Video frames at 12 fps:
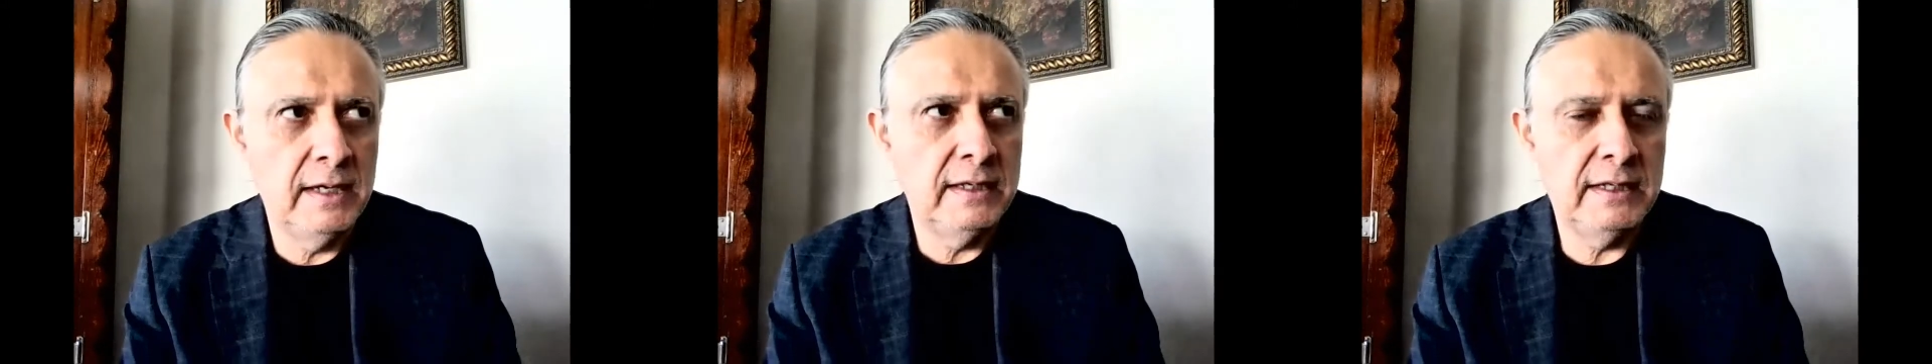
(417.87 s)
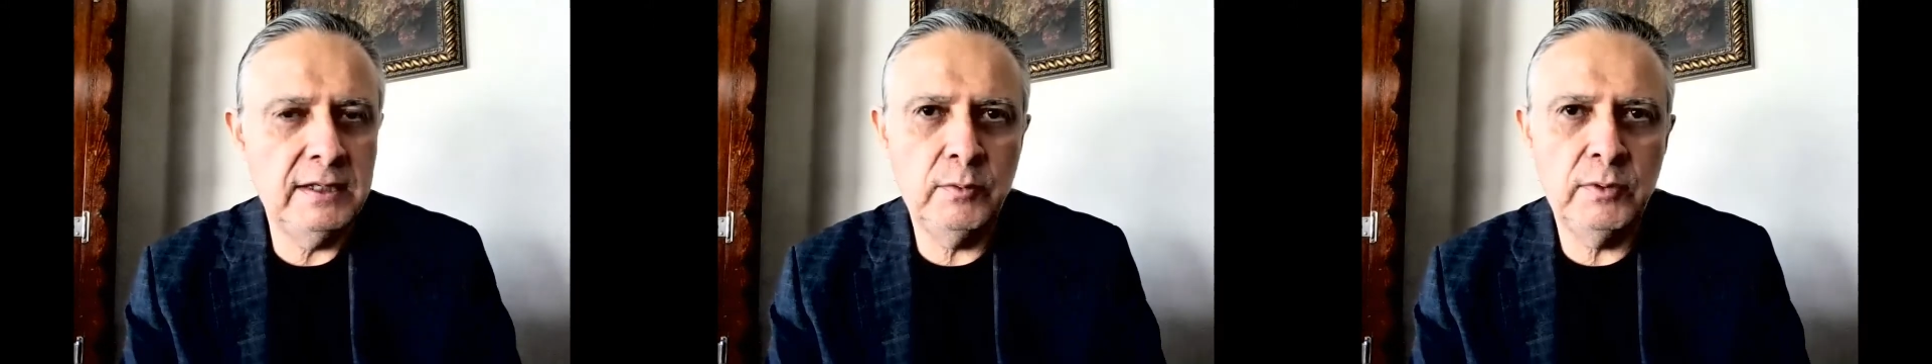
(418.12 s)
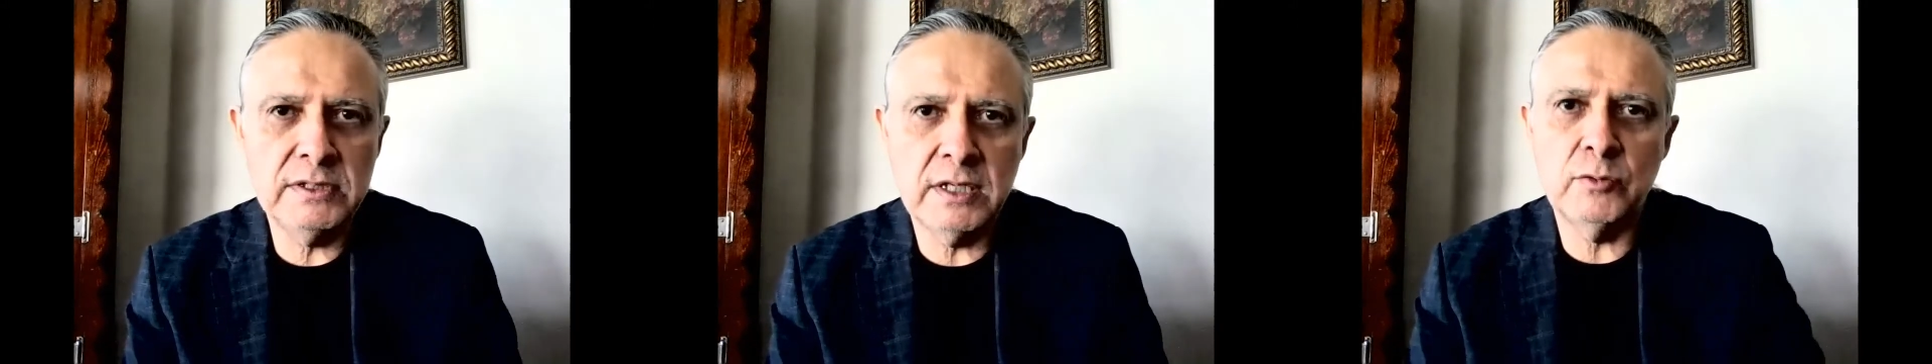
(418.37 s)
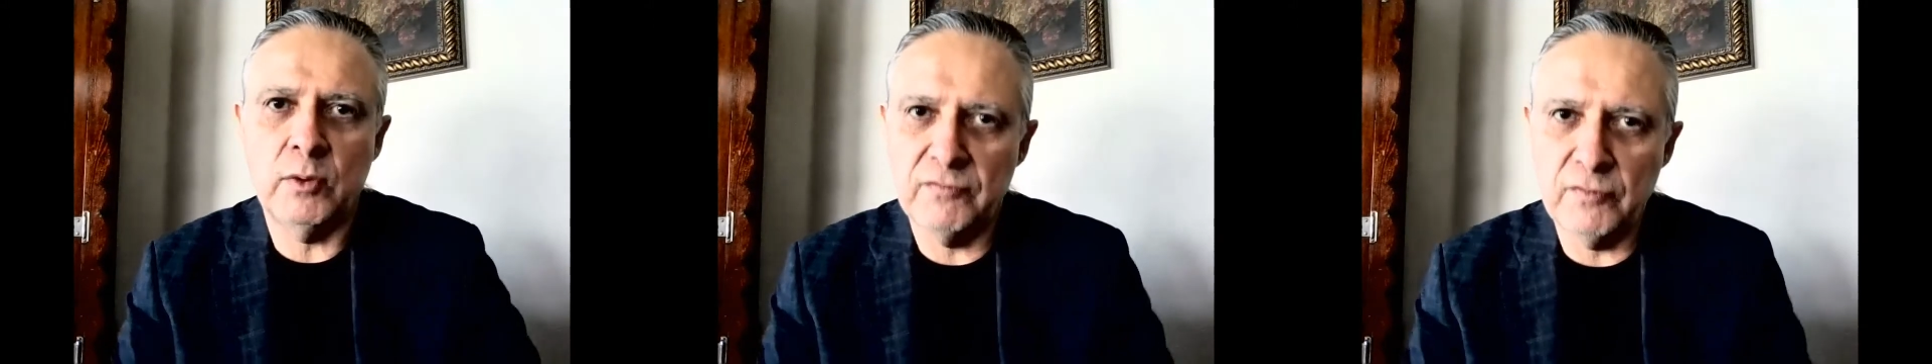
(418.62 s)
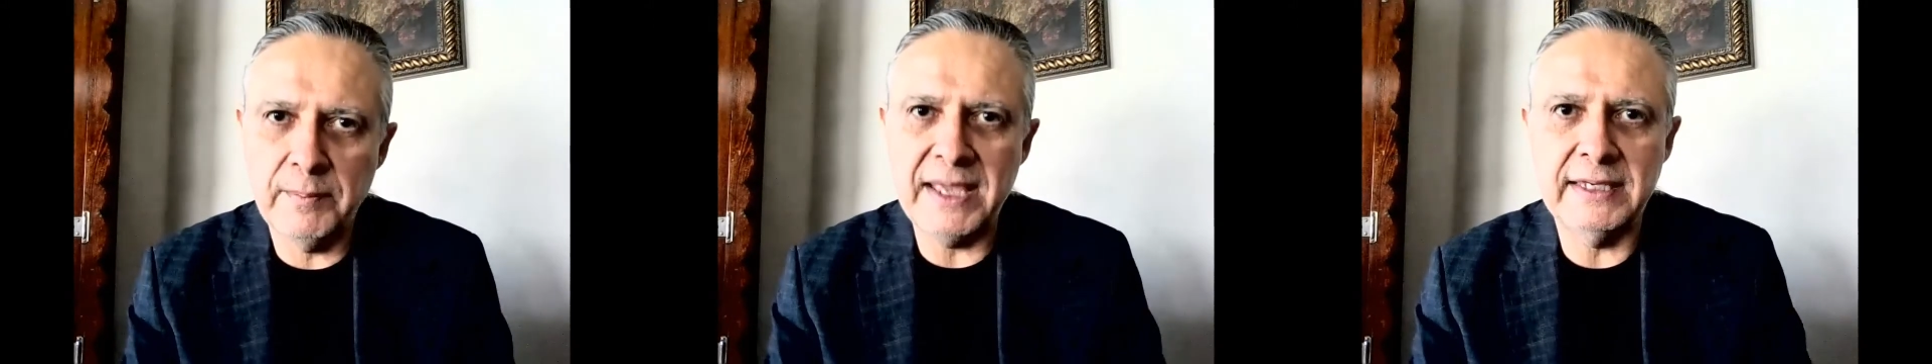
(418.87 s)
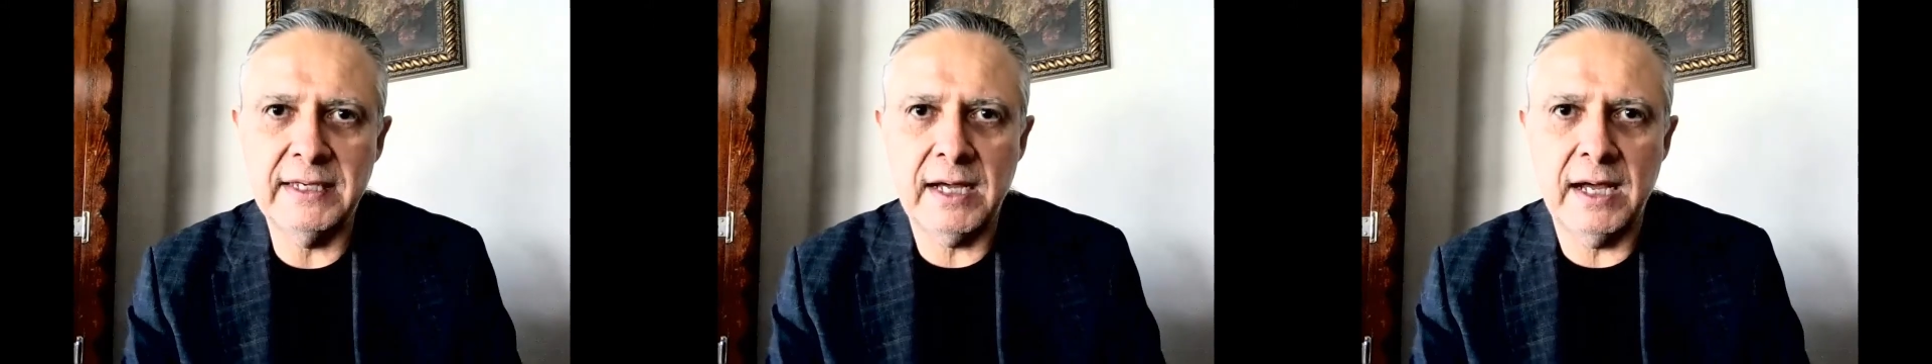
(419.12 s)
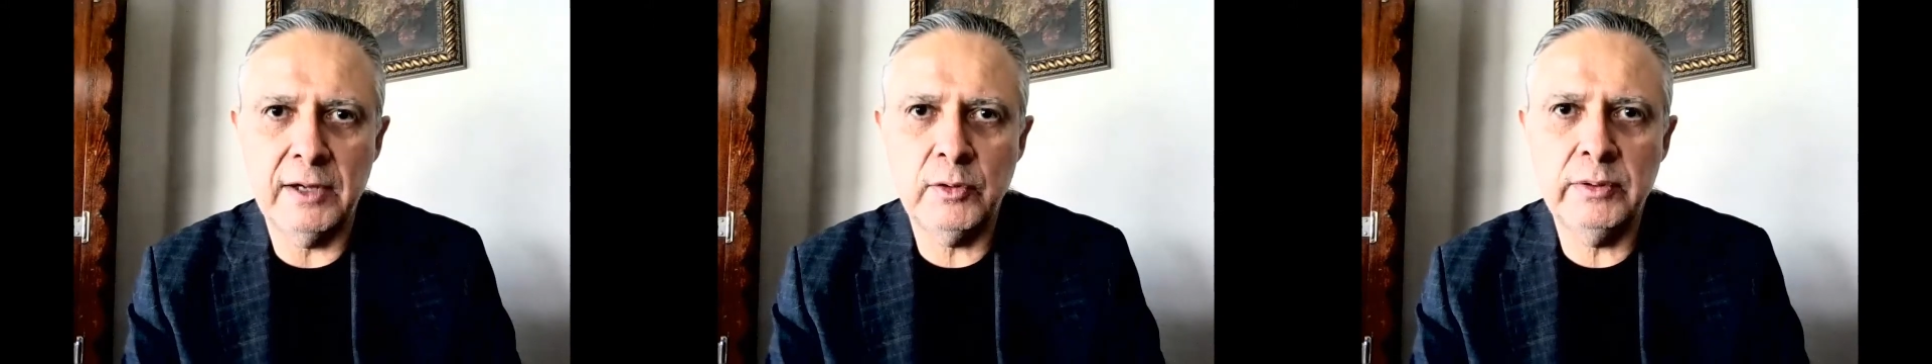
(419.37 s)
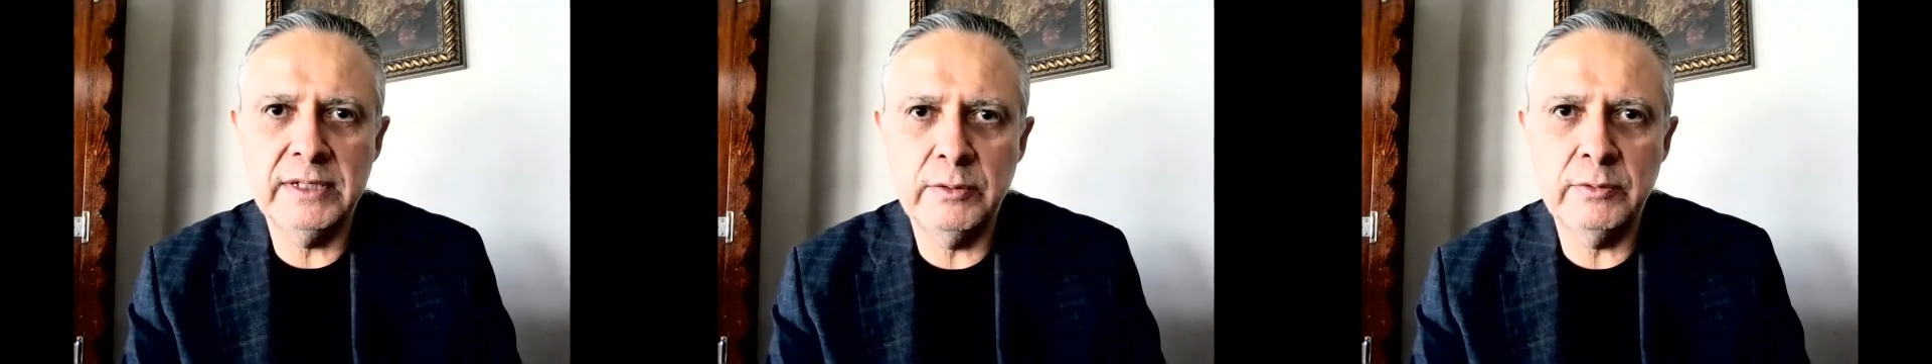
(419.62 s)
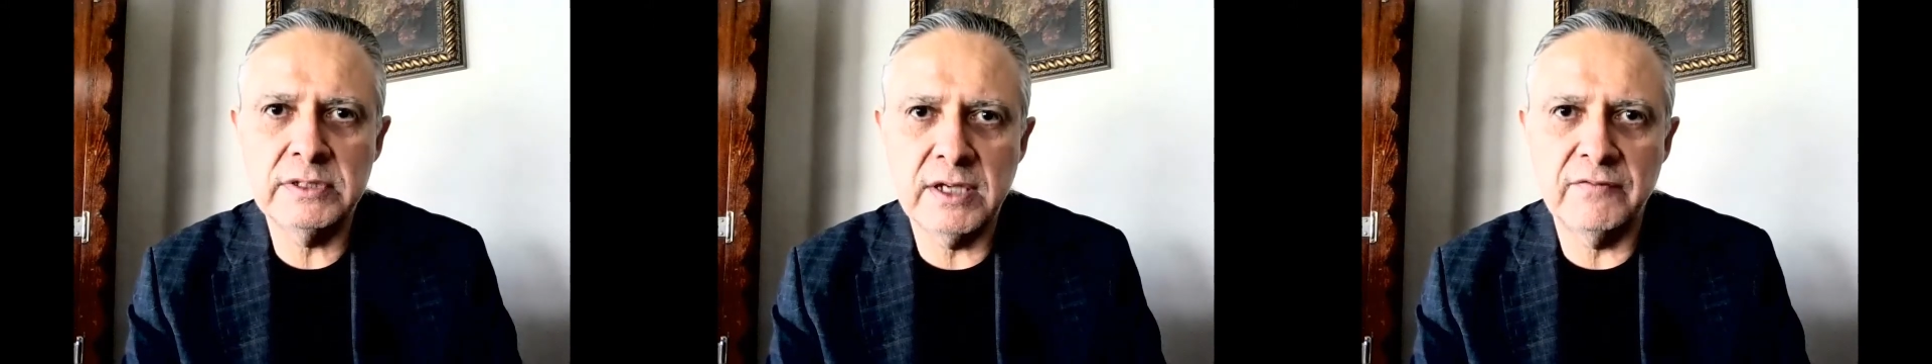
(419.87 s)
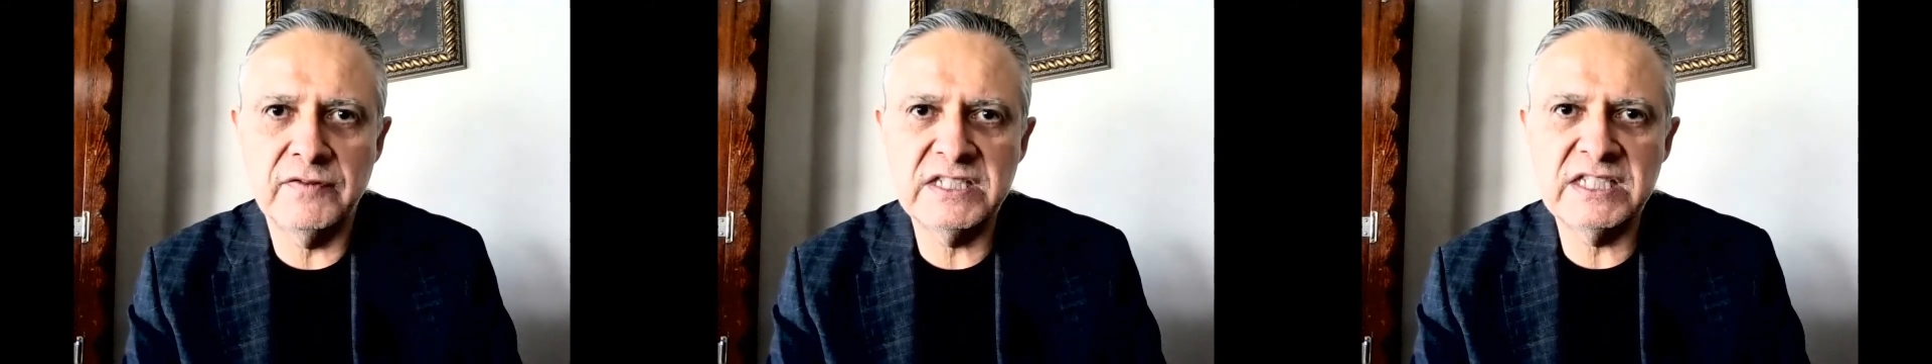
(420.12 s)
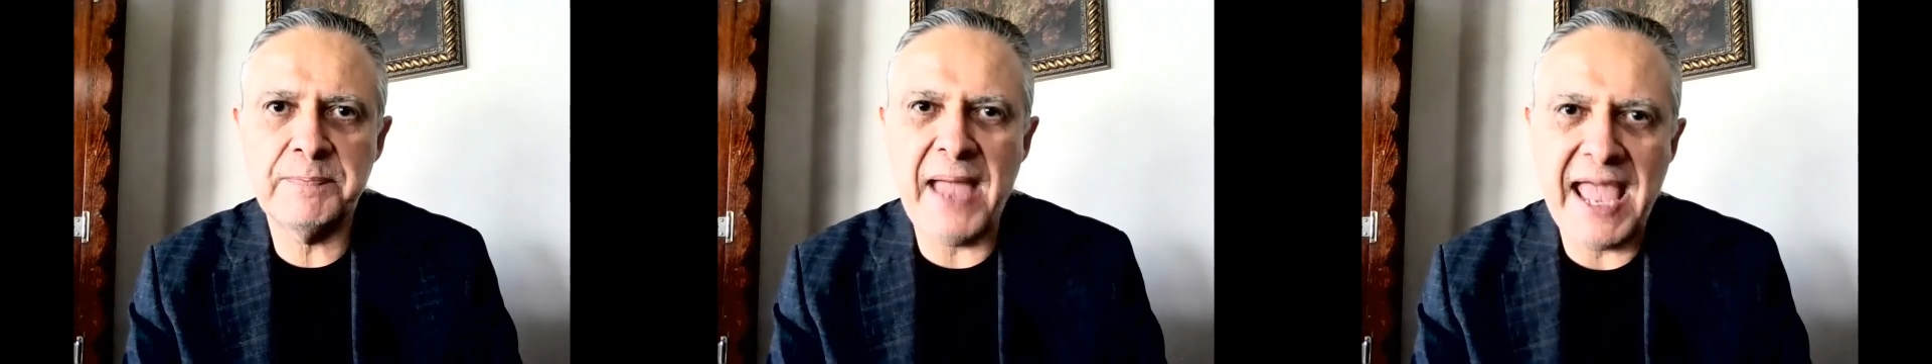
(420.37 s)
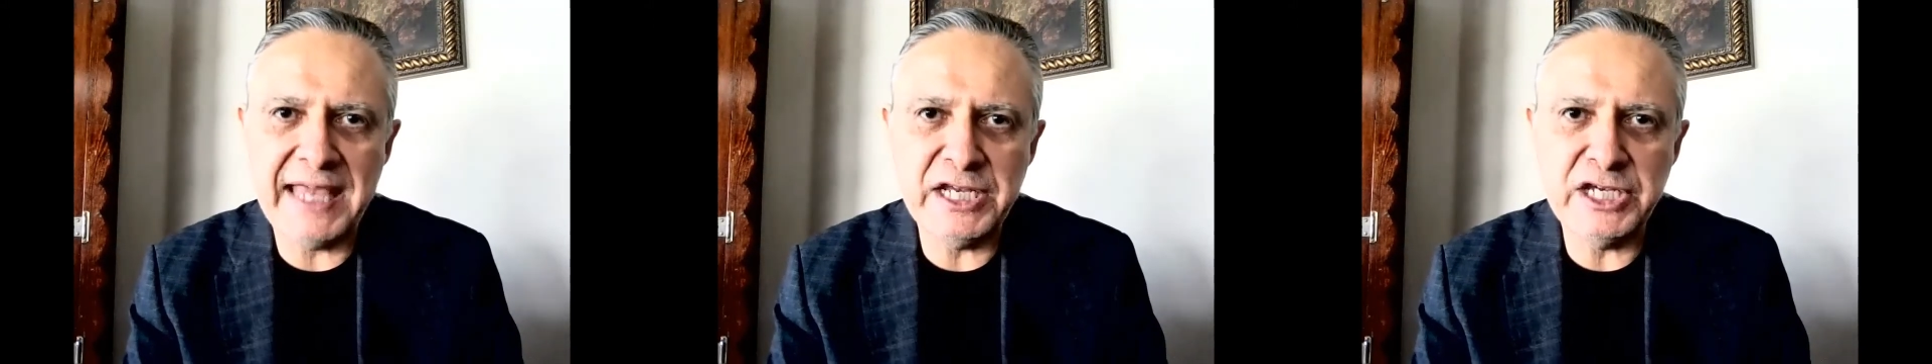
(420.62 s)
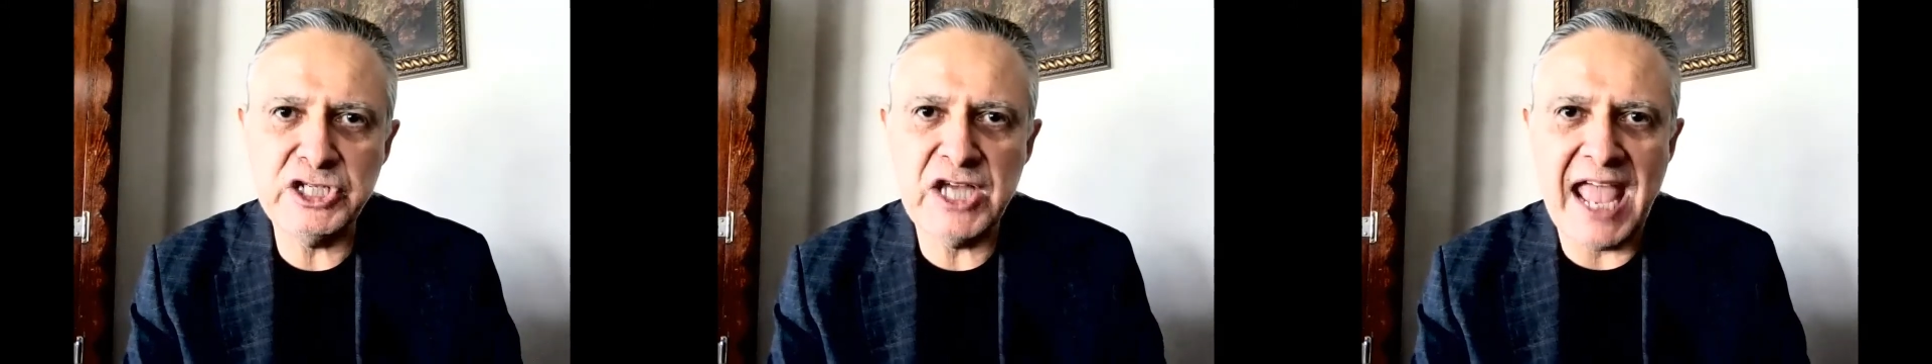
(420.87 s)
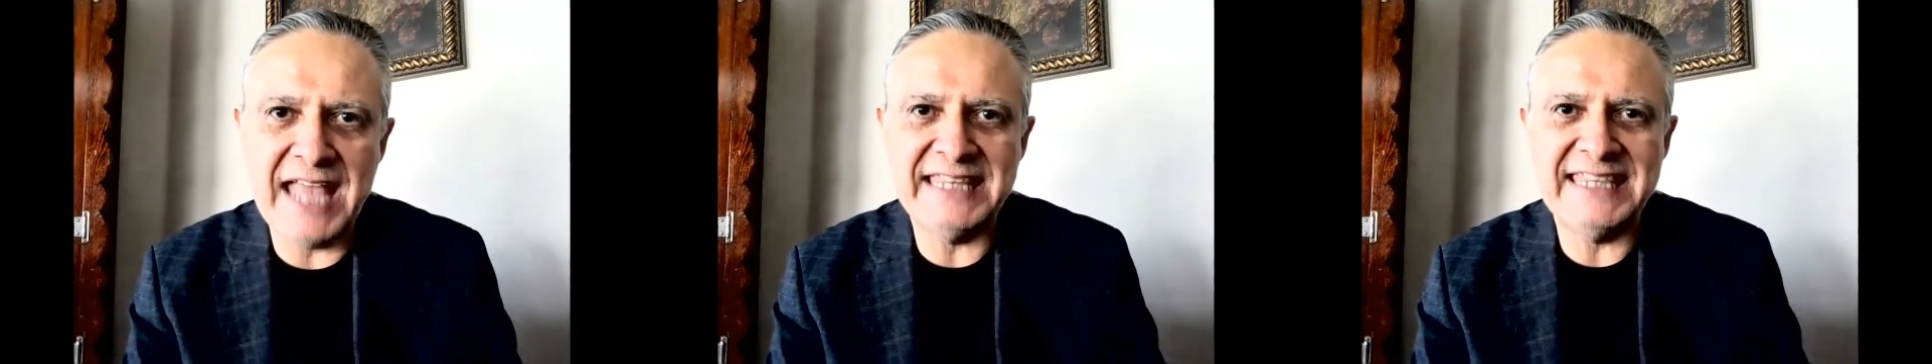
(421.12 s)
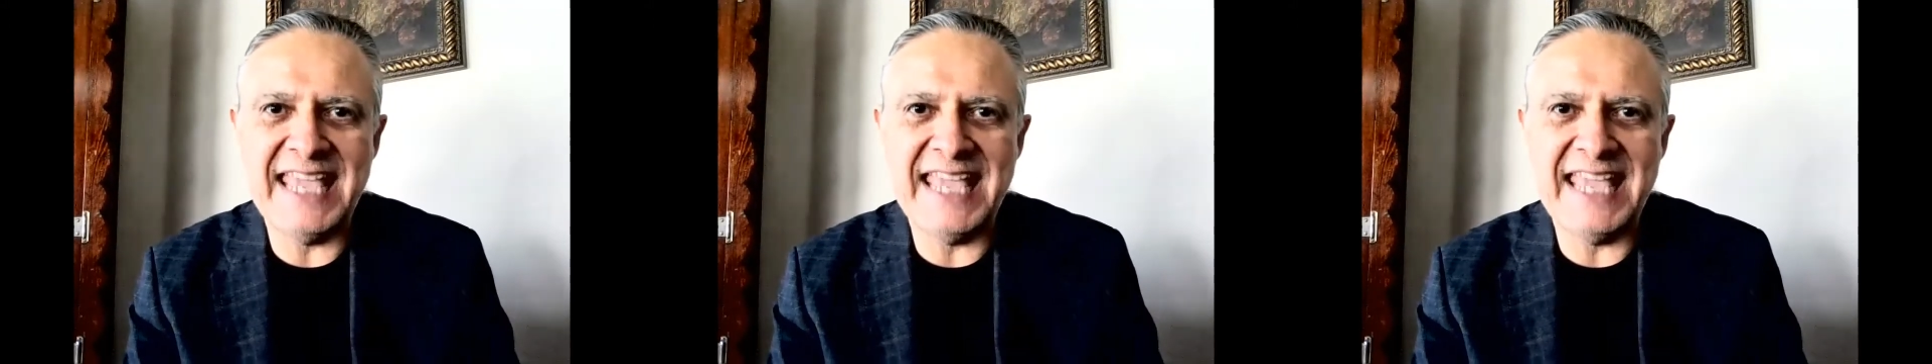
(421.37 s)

He was a Nuevo Mexicano. He was of Spanish and